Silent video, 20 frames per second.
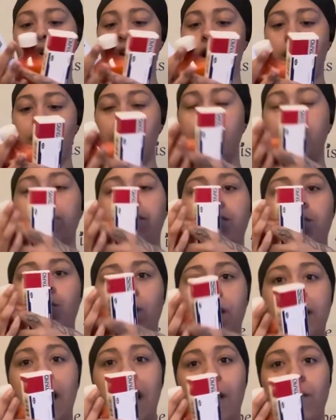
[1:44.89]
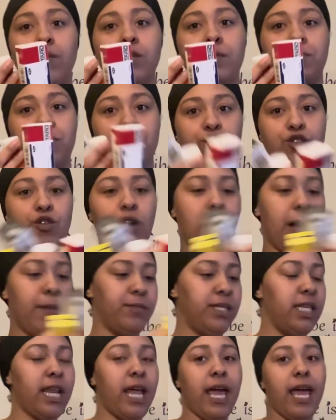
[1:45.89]
of what I was
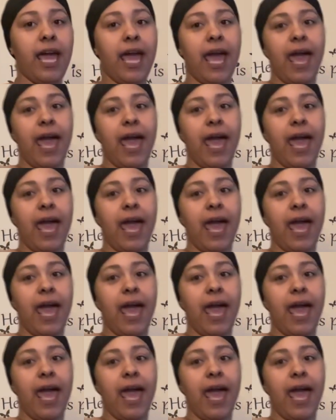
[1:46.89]
prescribed today